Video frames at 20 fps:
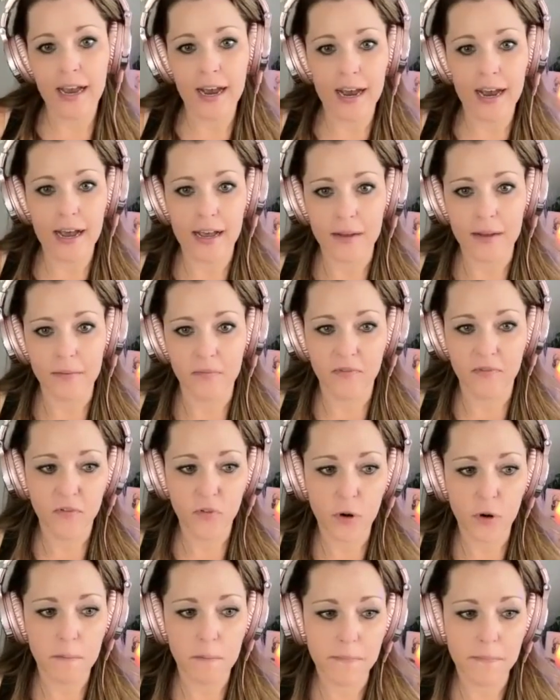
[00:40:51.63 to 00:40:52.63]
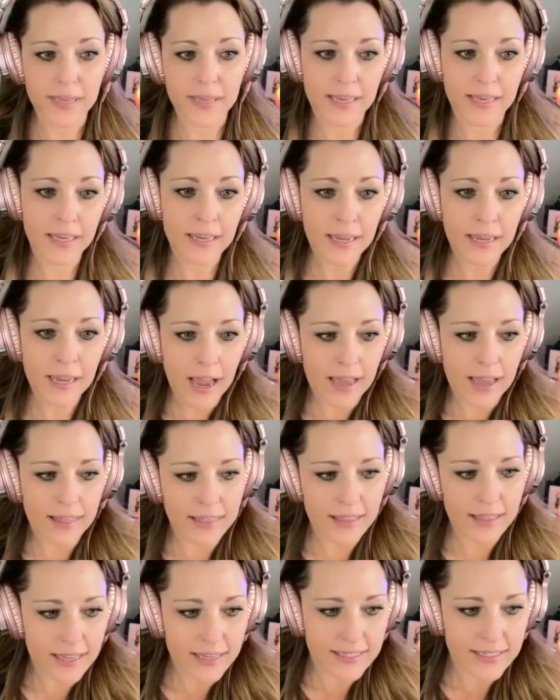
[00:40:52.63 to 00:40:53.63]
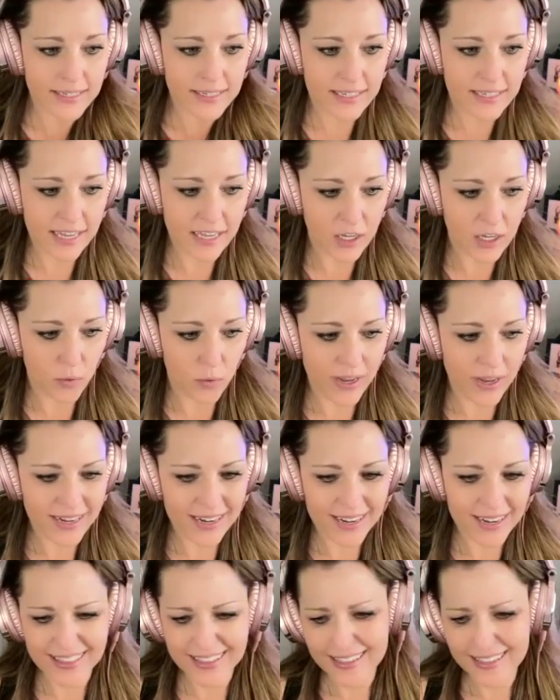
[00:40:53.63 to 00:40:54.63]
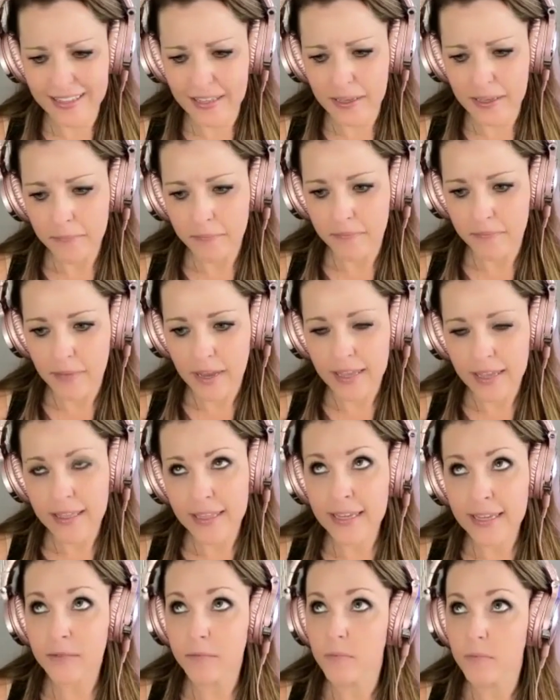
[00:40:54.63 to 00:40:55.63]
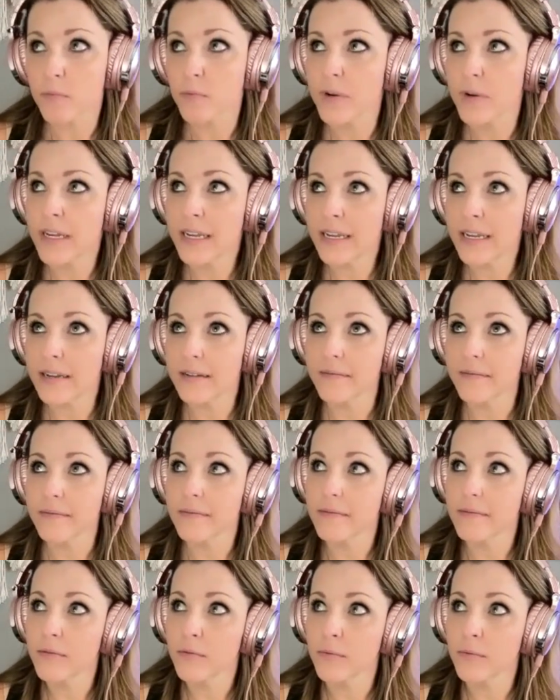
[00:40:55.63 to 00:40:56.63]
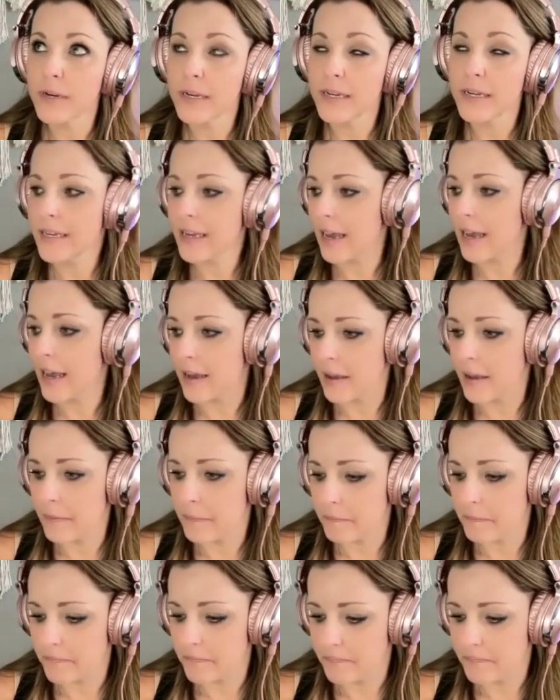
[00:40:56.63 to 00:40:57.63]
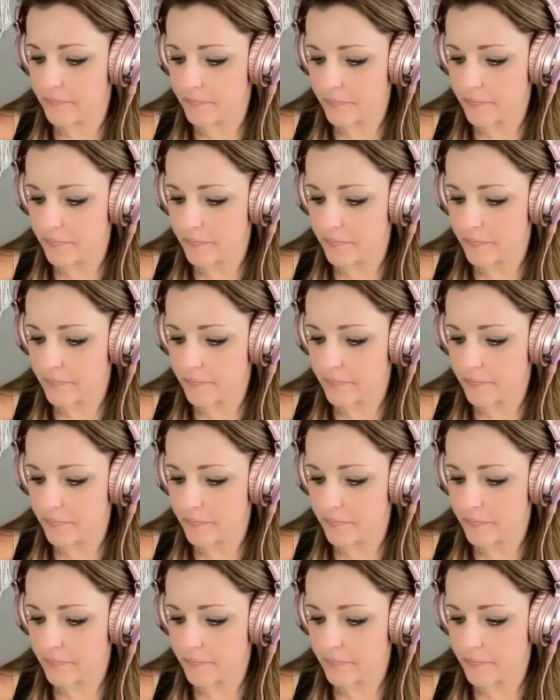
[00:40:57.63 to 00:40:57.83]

Um, for me, I think as a takeaway, and I think I think it re re um,